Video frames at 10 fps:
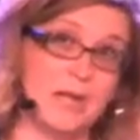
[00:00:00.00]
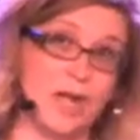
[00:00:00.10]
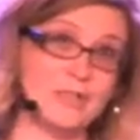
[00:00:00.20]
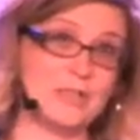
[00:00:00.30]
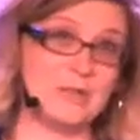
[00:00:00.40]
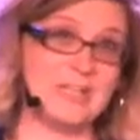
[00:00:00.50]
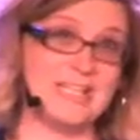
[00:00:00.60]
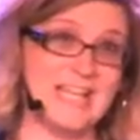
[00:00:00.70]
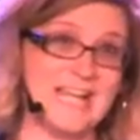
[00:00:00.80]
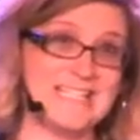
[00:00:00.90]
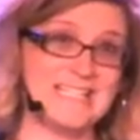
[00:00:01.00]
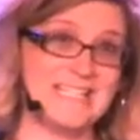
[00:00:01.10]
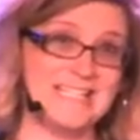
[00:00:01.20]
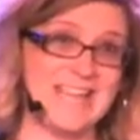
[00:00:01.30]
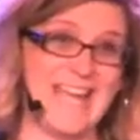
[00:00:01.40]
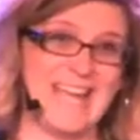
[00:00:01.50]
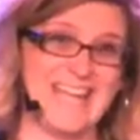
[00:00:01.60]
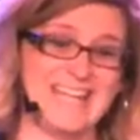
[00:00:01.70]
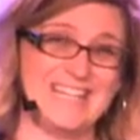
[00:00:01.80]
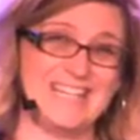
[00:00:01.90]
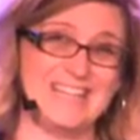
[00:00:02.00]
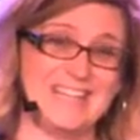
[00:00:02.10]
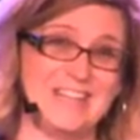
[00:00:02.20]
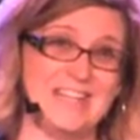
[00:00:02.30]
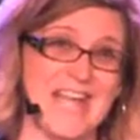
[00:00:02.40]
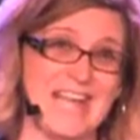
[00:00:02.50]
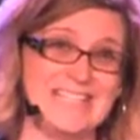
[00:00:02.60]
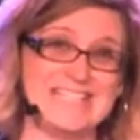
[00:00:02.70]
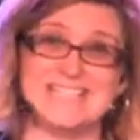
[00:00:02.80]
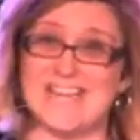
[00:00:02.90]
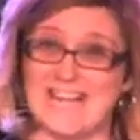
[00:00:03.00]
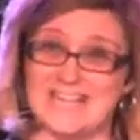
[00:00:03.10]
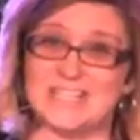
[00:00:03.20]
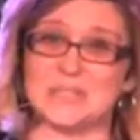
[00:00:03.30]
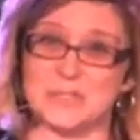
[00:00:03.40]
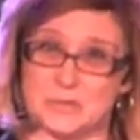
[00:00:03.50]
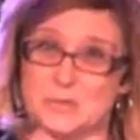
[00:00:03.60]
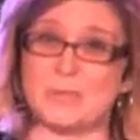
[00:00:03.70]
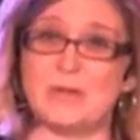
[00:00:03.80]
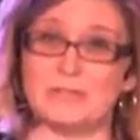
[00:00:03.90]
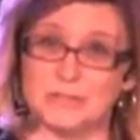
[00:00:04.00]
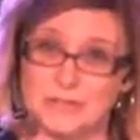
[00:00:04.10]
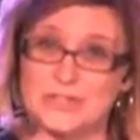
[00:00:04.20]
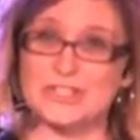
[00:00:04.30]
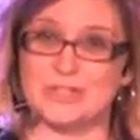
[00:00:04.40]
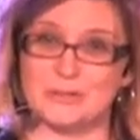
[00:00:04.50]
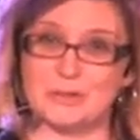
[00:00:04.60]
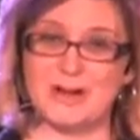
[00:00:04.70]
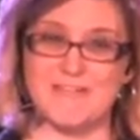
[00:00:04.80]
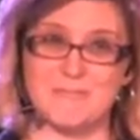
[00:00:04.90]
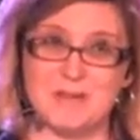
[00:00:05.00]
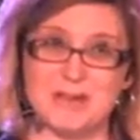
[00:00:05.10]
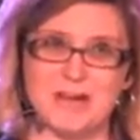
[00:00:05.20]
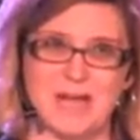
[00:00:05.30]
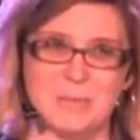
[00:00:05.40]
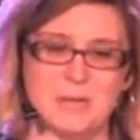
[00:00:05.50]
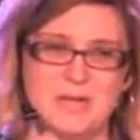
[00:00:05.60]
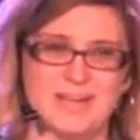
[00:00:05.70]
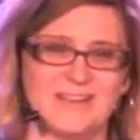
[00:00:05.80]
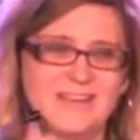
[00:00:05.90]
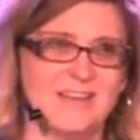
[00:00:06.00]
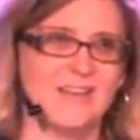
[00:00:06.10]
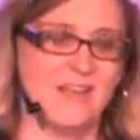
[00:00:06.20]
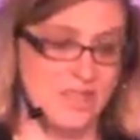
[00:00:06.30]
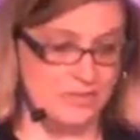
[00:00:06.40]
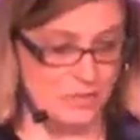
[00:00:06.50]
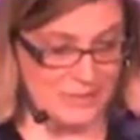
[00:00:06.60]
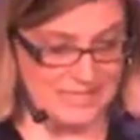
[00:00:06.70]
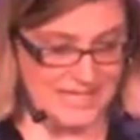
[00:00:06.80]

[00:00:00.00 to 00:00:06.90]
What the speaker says: also in the 1990s, there's a revolution of craft beer happening. So in